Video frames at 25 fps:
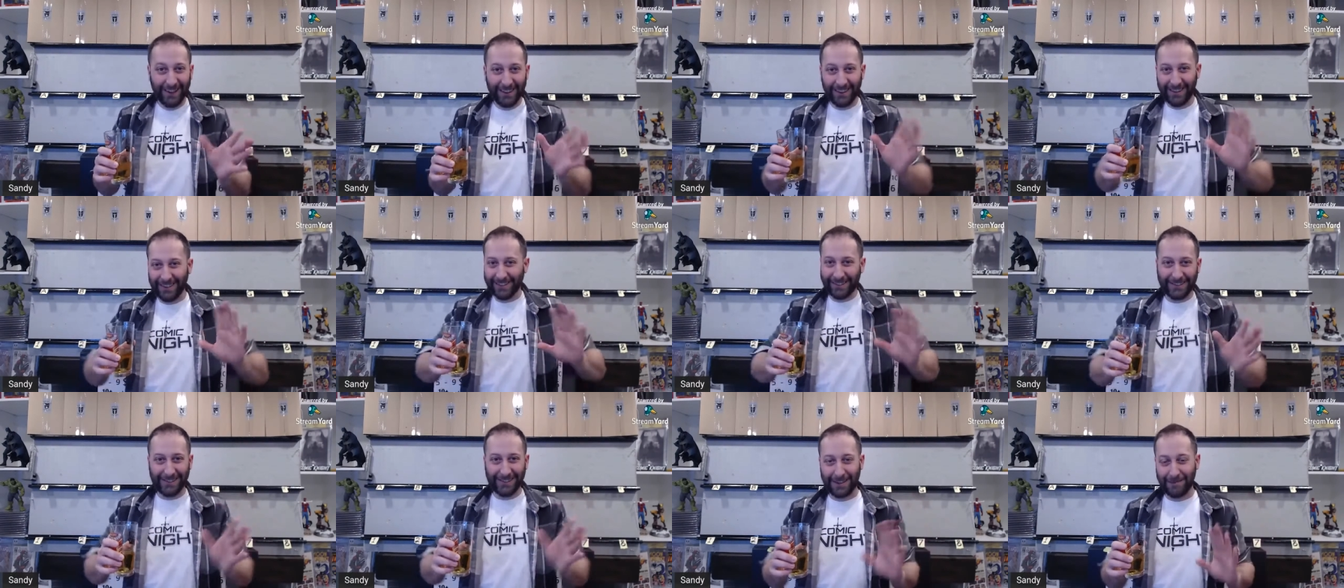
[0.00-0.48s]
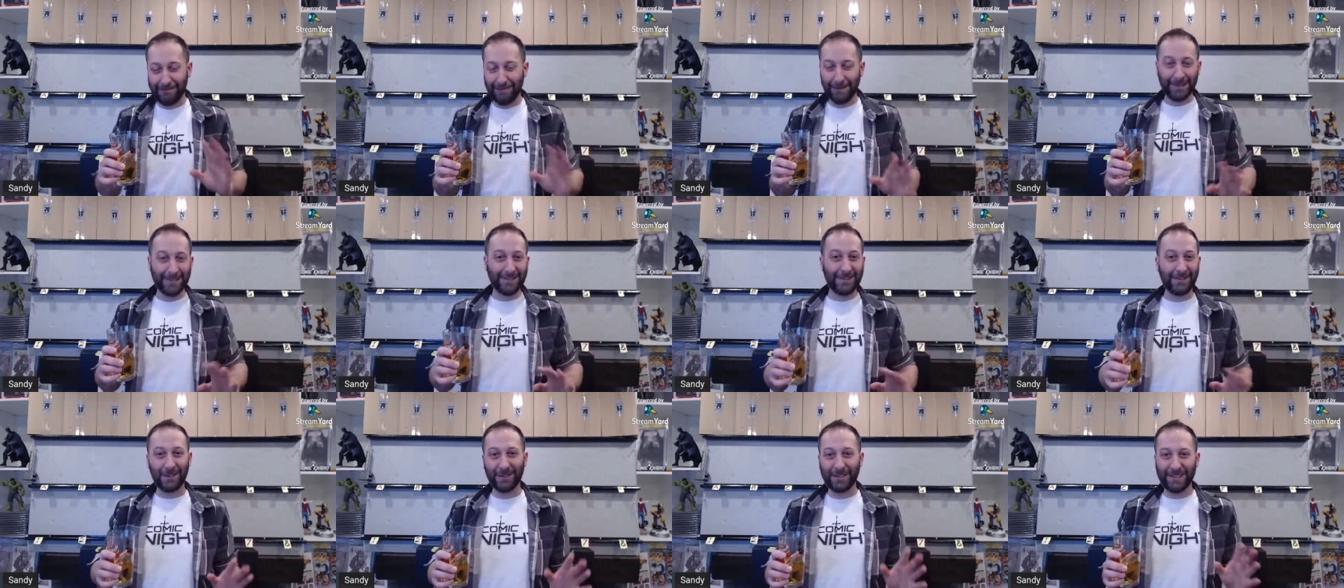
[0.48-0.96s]
the excitement
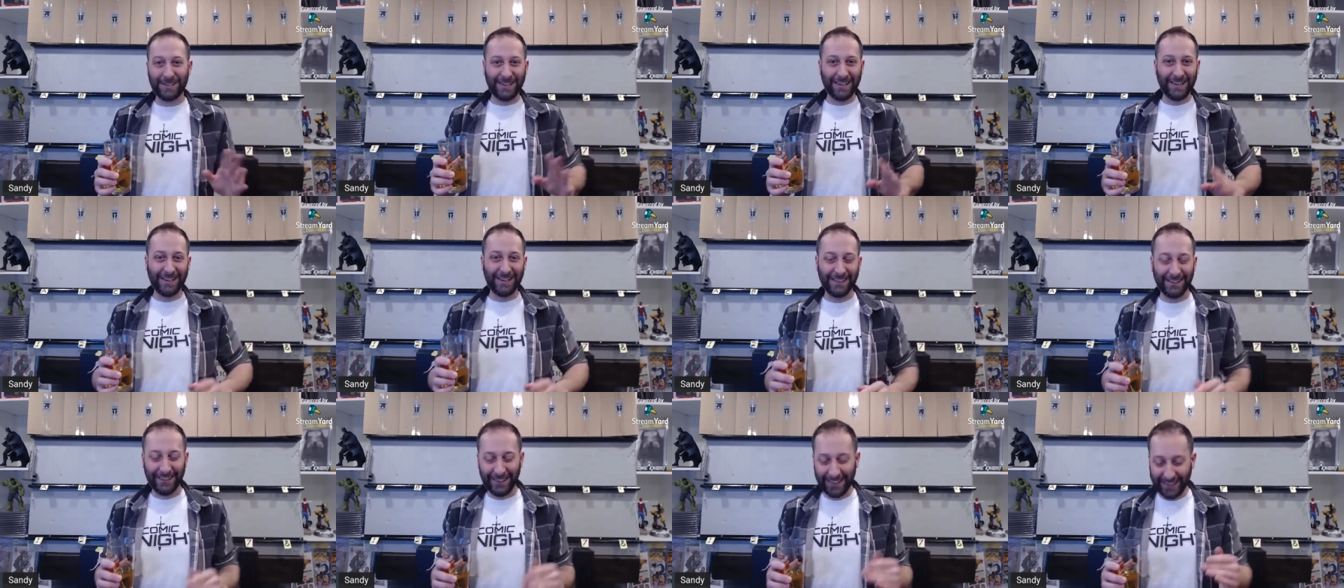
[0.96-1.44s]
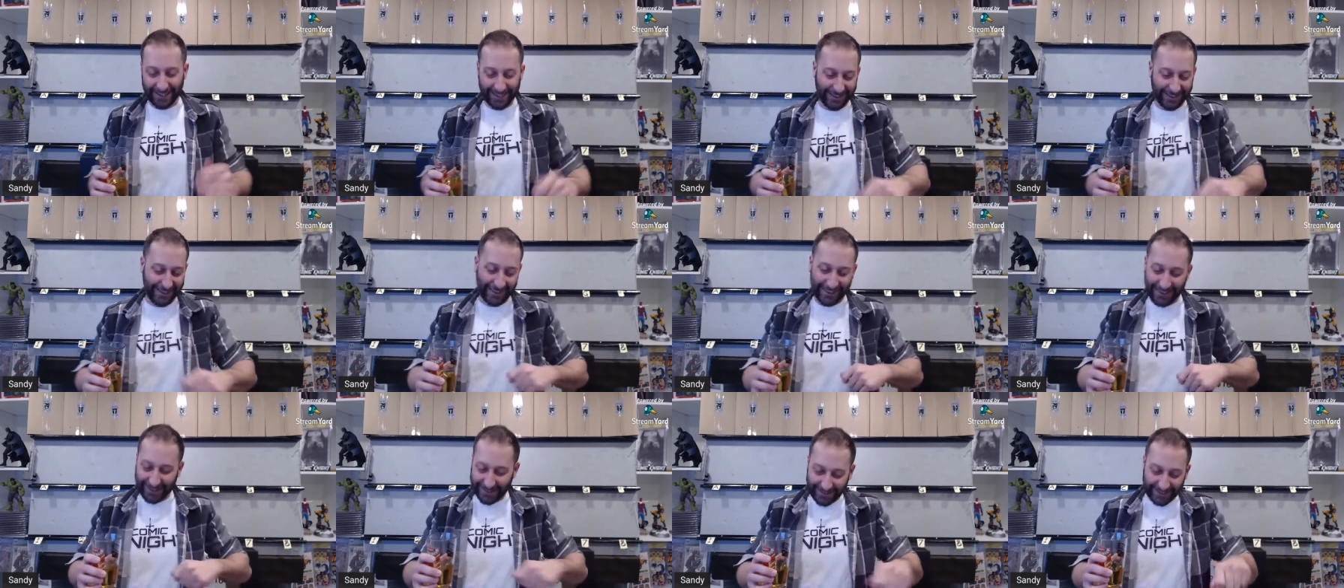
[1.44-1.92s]
starts tingling. You're
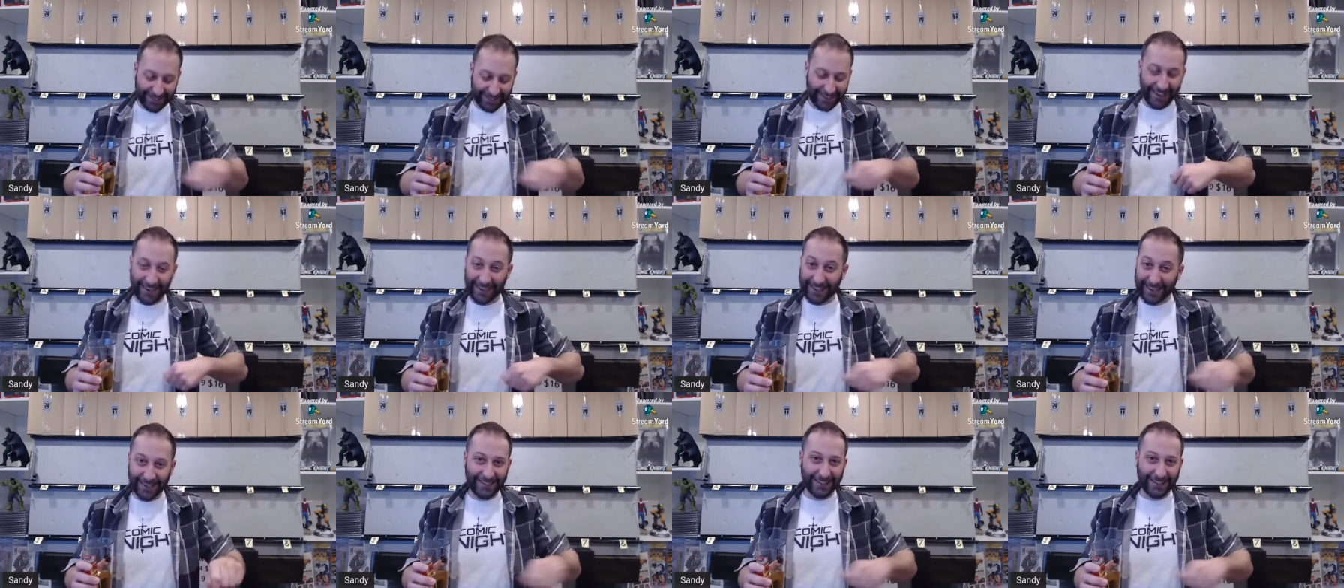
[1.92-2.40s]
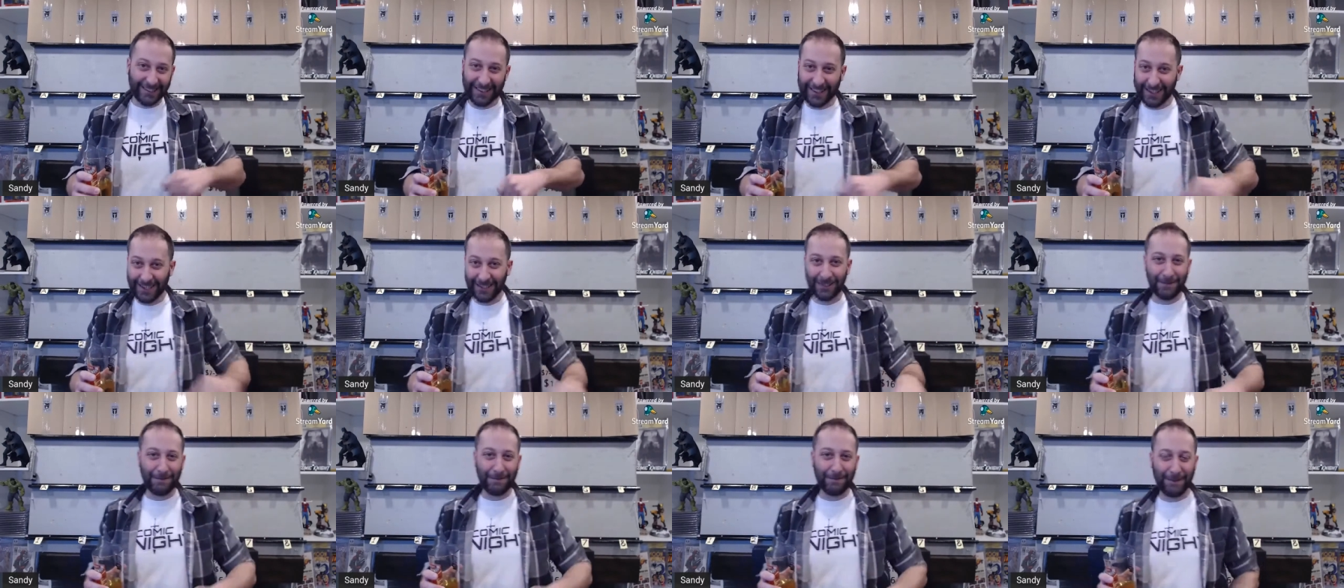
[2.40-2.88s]
like, oh, did I get the
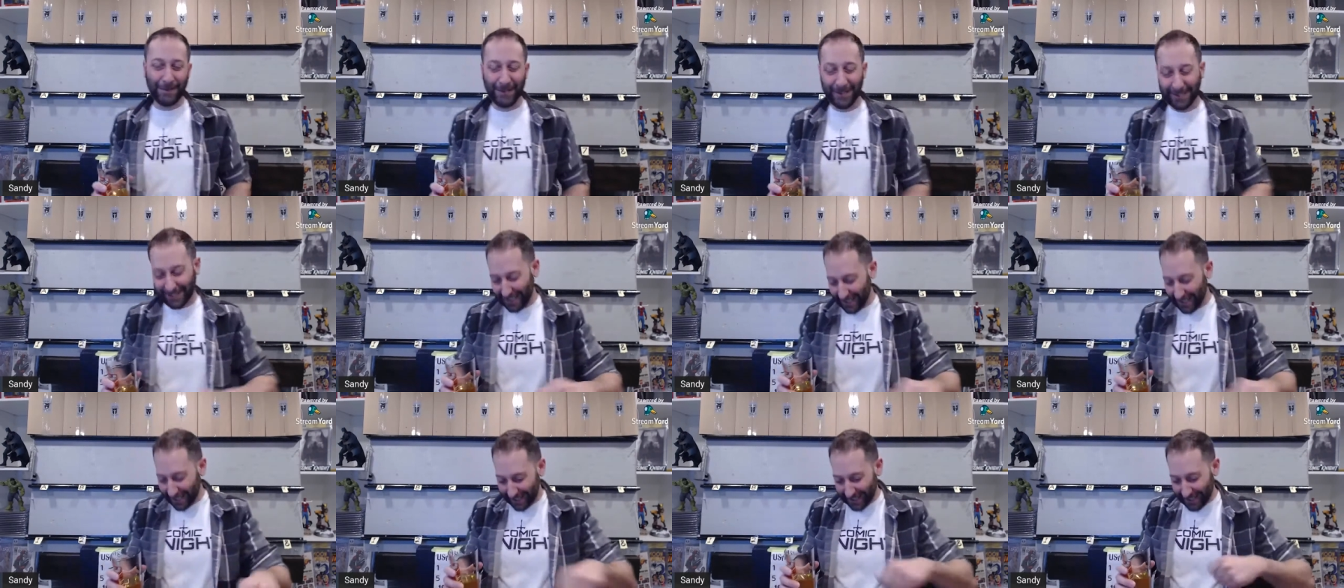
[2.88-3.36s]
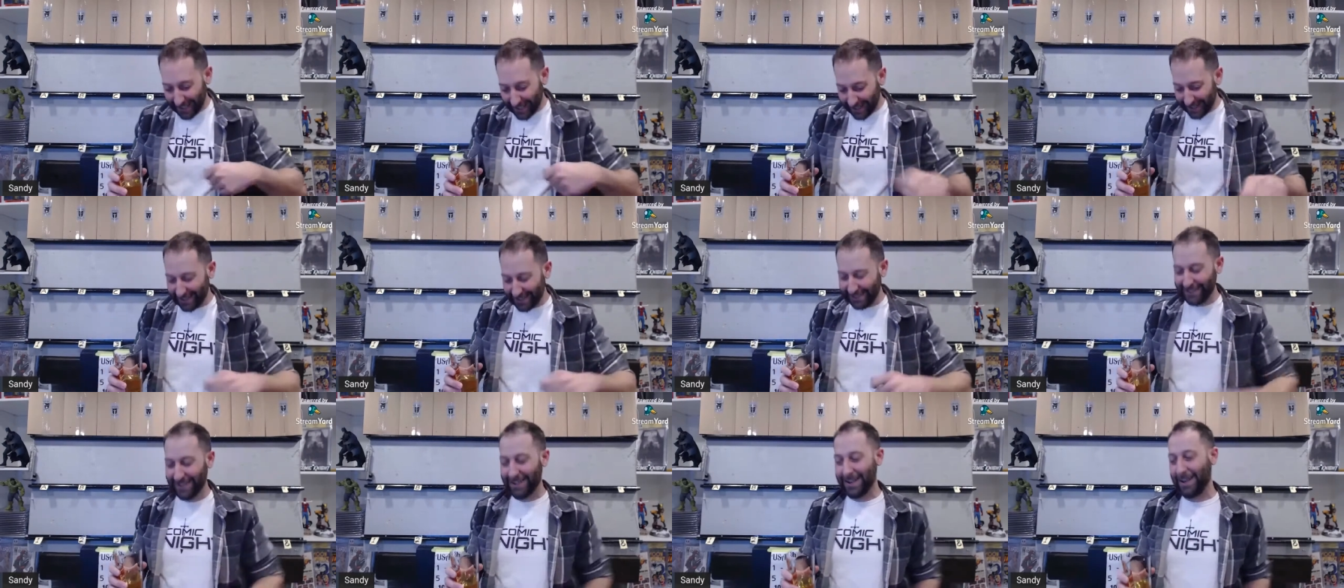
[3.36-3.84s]
killer book? Did I get
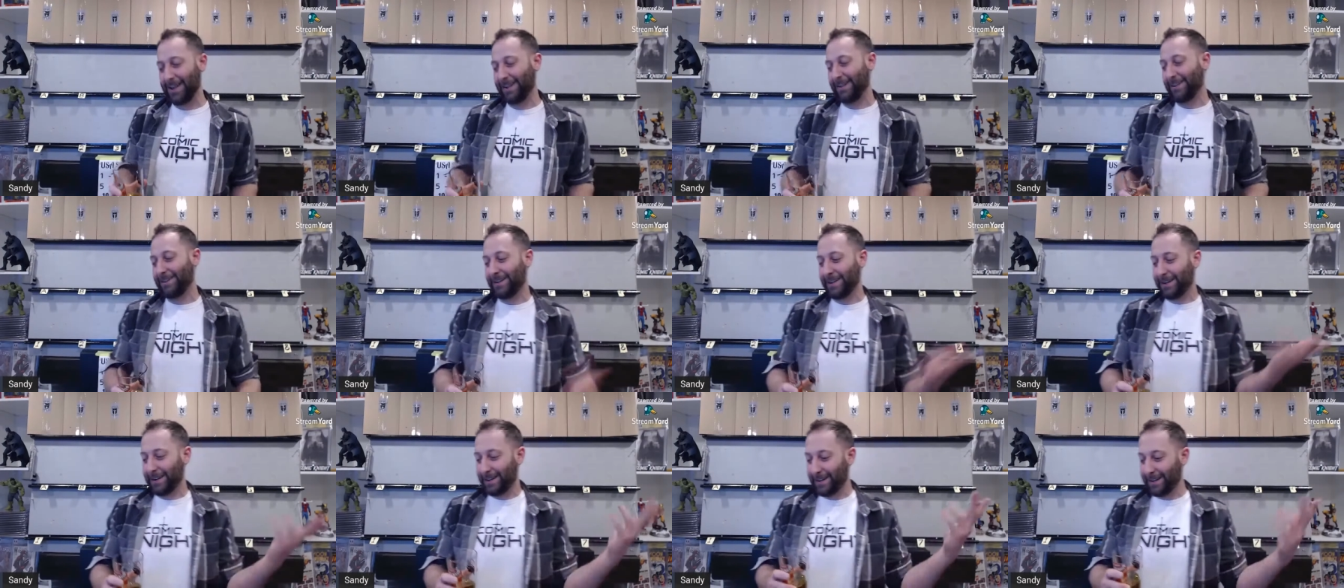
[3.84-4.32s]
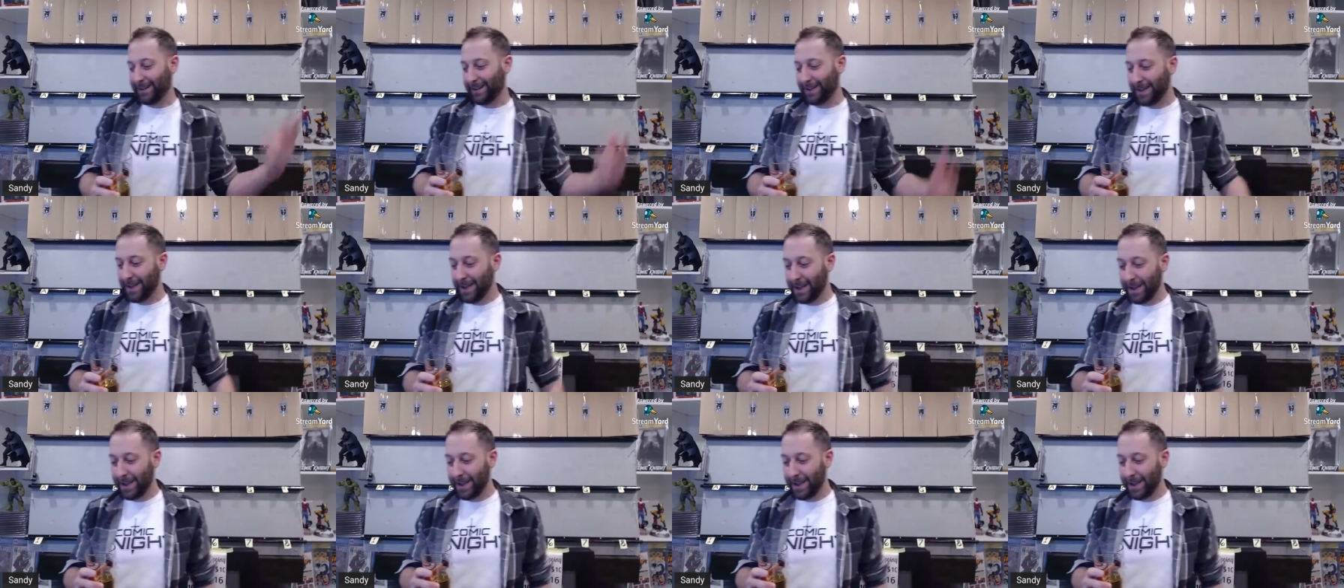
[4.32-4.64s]
it? And uh,